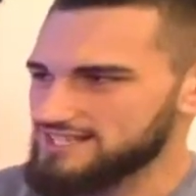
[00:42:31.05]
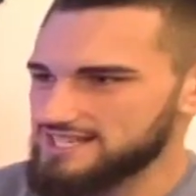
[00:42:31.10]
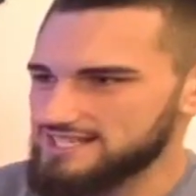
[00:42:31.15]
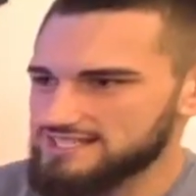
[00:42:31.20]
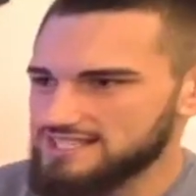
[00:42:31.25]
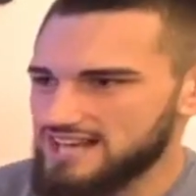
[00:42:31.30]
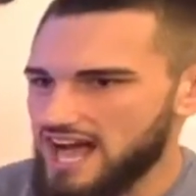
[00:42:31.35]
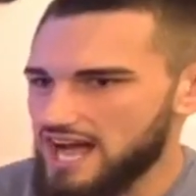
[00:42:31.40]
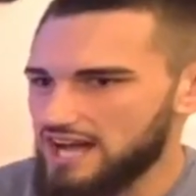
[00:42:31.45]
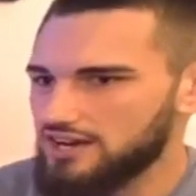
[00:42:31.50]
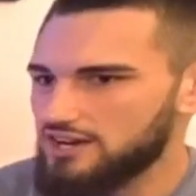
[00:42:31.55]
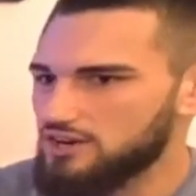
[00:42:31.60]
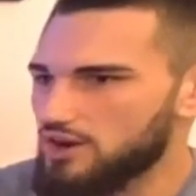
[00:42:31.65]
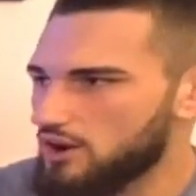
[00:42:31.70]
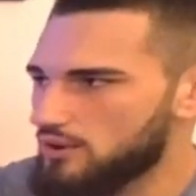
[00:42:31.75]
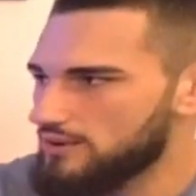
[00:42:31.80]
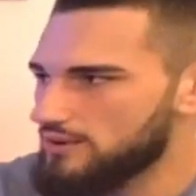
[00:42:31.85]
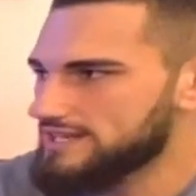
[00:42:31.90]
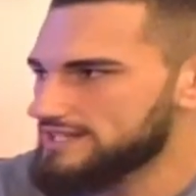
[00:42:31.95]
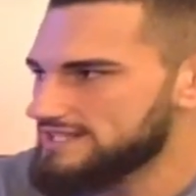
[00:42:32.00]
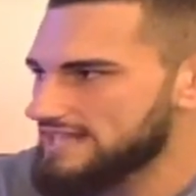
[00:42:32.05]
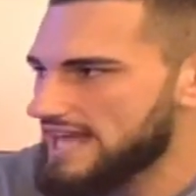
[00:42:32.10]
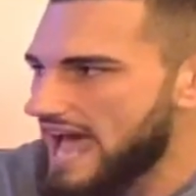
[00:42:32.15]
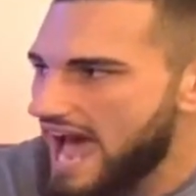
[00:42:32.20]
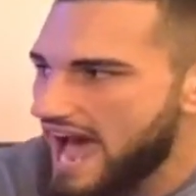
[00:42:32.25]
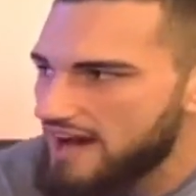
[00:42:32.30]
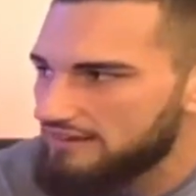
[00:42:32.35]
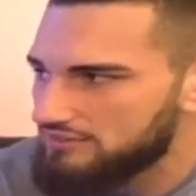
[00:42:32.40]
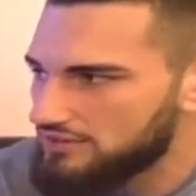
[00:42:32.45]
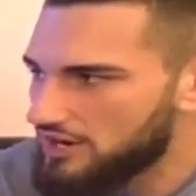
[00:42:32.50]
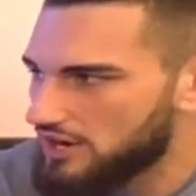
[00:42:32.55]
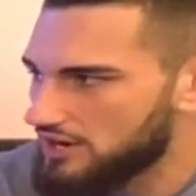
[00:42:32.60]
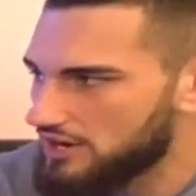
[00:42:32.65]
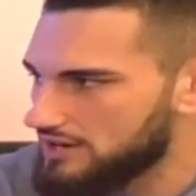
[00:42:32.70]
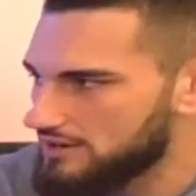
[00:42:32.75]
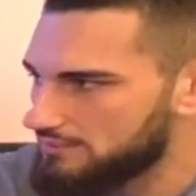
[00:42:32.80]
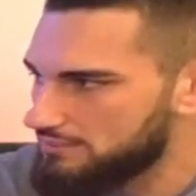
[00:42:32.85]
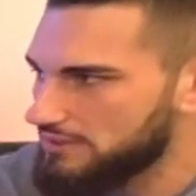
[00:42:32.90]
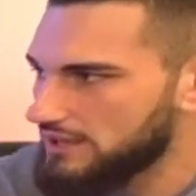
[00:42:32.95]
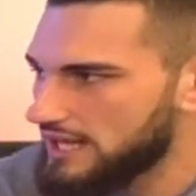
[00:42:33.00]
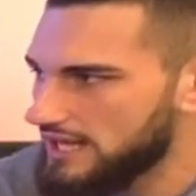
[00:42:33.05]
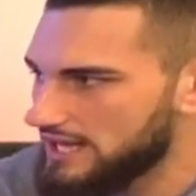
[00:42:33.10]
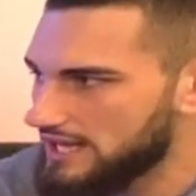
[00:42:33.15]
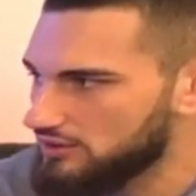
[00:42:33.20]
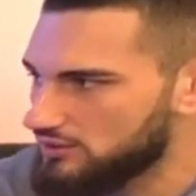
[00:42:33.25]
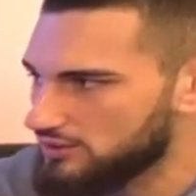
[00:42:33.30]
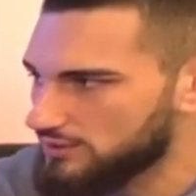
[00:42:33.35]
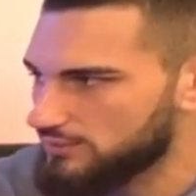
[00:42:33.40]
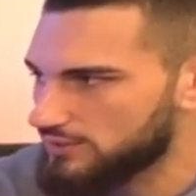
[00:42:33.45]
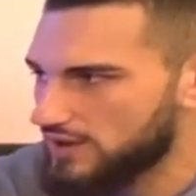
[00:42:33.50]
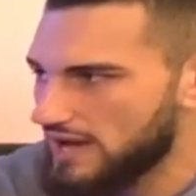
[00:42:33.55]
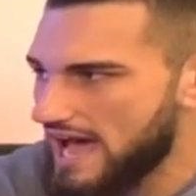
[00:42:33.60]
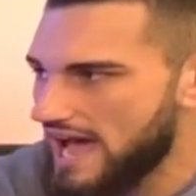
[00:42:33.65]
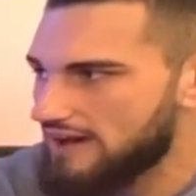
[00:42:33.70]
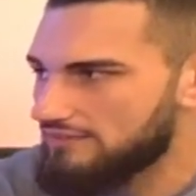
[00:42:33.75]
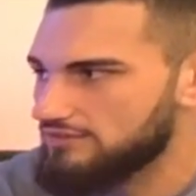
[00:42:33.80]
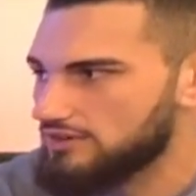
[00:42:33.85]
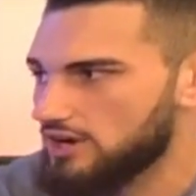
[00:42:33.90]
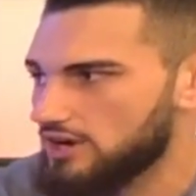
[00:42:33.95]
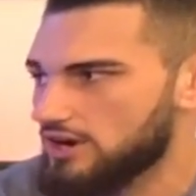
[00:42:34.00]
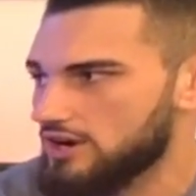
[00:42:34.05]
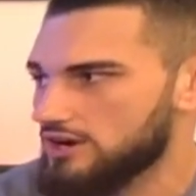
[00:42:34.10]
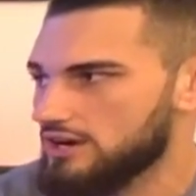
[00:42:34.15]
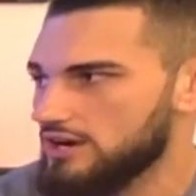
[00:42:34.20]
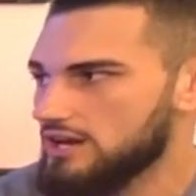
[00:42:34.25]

He's not going to half guard and playing normal half guard.